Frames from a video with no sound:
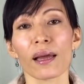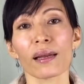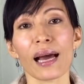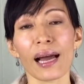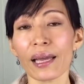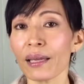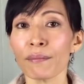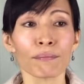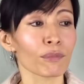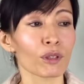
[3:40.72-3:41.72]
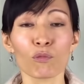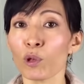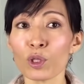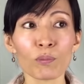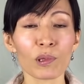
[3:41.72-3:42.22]
And I
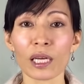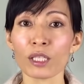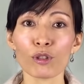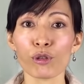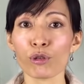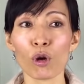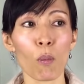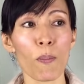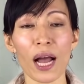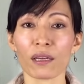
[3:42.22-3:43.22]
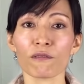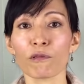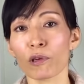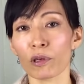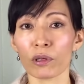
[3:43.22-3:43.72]
wasn't planning to go back and
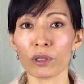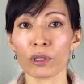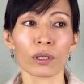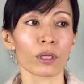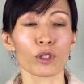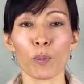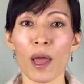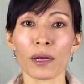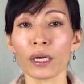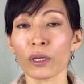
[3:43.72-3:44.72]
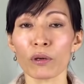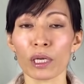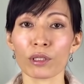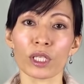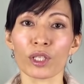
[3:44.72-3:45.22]
forth, Japan and
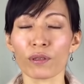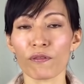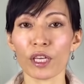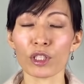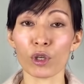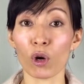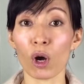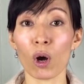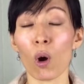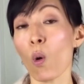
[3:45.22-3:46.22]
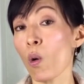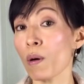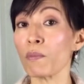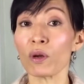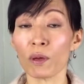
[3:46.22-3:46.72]
US, teaching face yoga
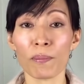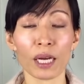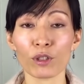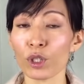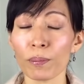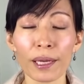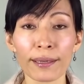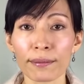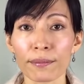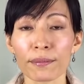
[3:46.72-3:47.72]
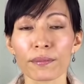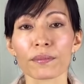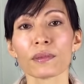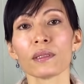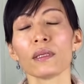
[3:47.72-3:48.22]
or moving back to Japan.
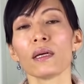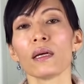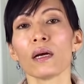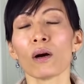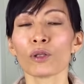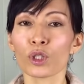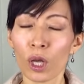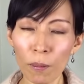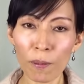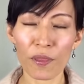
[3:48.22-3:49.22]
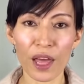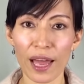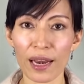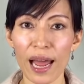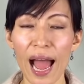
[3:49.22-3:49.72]
On top of
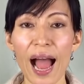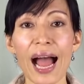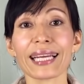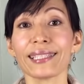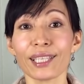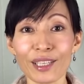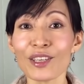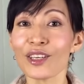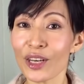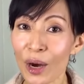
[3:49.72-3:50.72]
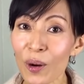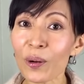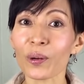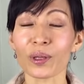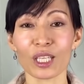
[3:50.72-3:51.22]
that, I didn't
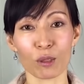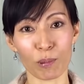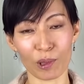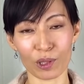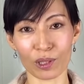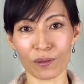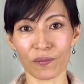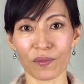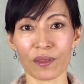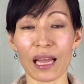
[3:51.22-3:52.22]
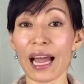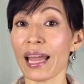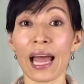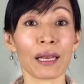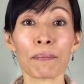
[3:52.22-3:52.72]
know this person. I
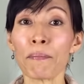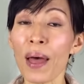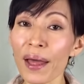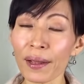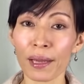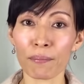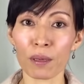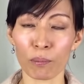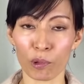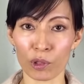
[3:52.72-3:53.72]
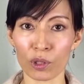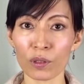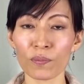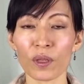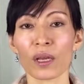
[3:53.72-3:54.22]
hadn't met him in
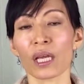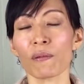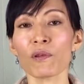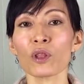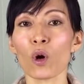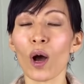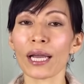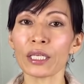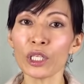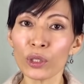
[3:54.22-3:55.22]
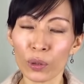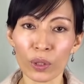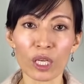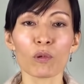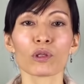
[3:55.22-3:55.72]
person, even though I
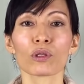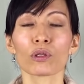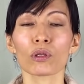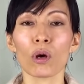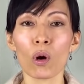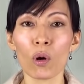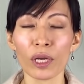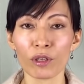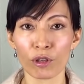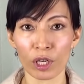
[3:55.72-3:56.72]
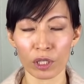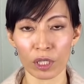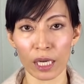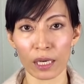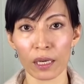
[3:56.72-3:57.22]
knew he was so
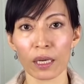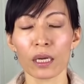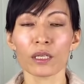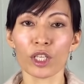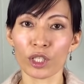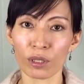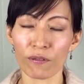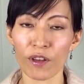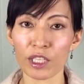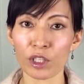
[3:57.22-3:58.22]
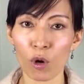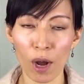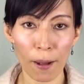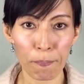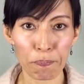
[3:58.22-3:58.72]
interested teaching face
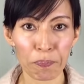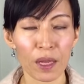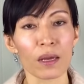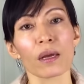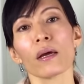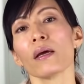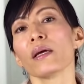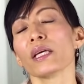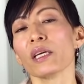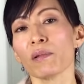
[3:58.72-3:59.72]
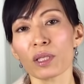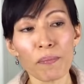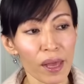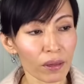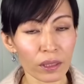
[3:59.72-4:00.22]
yoga. He was a
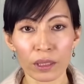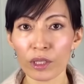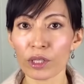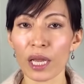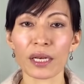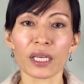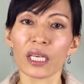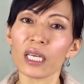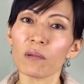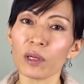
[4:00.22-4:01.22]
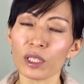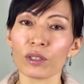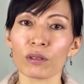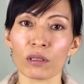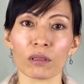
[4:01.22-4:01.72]
male nurse and he wanted
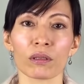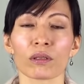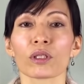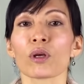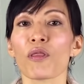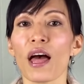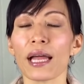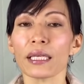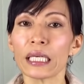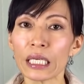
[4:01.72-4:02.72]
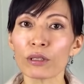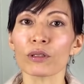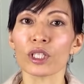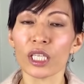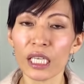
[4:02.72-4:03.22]
to learn so that he
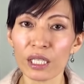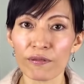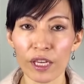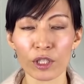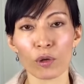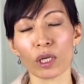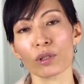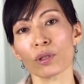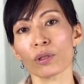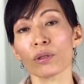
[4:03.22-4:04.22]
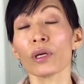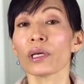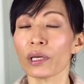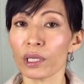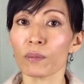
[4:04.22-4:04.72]
could teach face yoga to
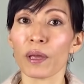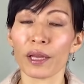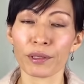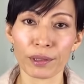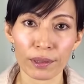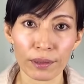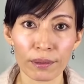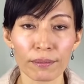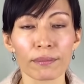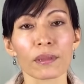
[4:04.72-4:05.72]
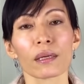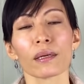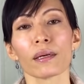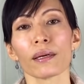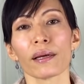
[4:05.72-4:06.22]
his patients.
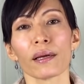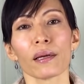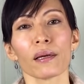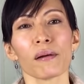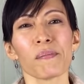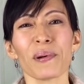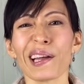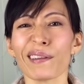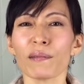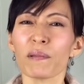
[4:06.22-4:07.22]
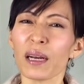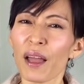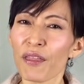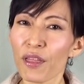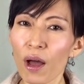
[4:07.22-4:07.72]
But when
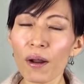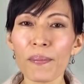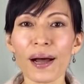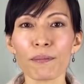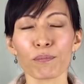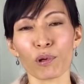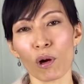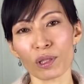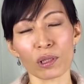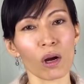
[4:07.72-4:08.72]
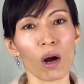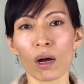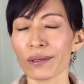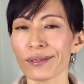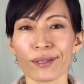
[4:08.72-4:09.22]
I thought about pros and
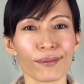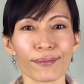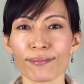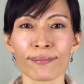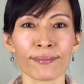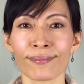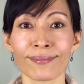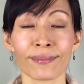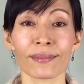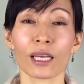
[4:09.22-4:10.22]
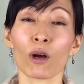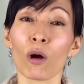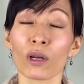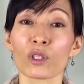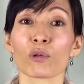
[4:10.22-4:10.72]
cons, the
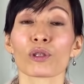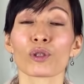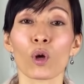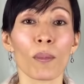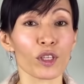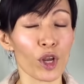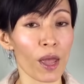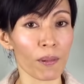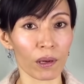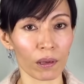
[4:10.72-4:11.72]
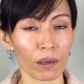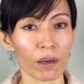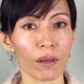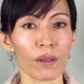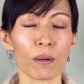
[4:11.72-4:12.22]
cons were so much heavier
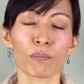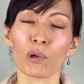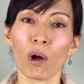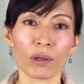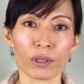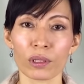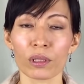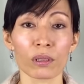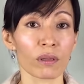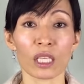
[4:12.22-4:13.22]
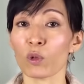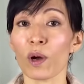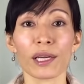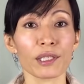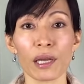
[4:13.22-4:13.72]
than pros. That's
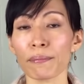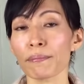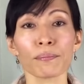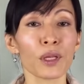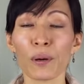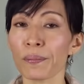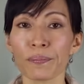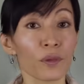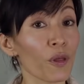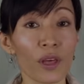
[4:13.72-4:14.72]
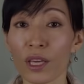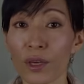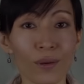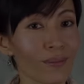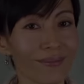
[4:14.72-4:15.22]
why I said, no
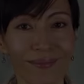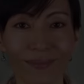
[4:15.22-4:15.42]
thank you.